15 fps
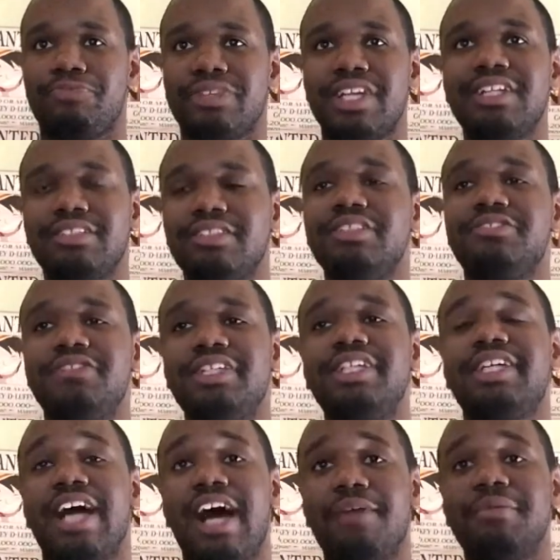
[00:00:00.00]
It's really
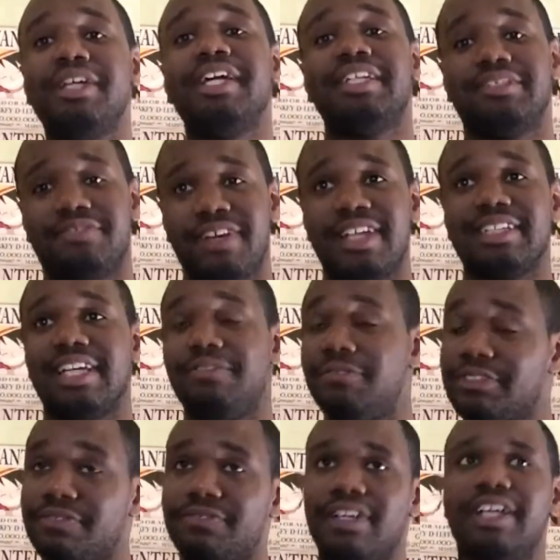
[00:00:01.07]
comedy as fast. It
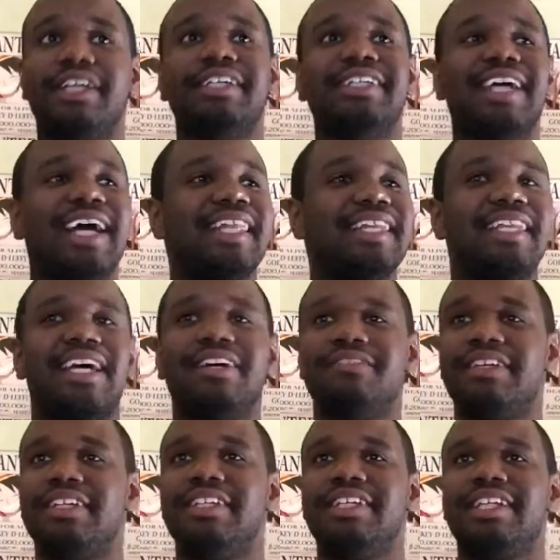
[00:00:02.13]
was funny. I love
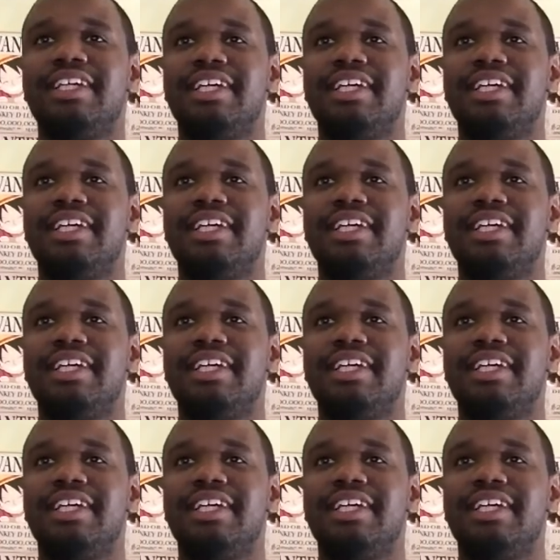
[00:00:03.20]
it.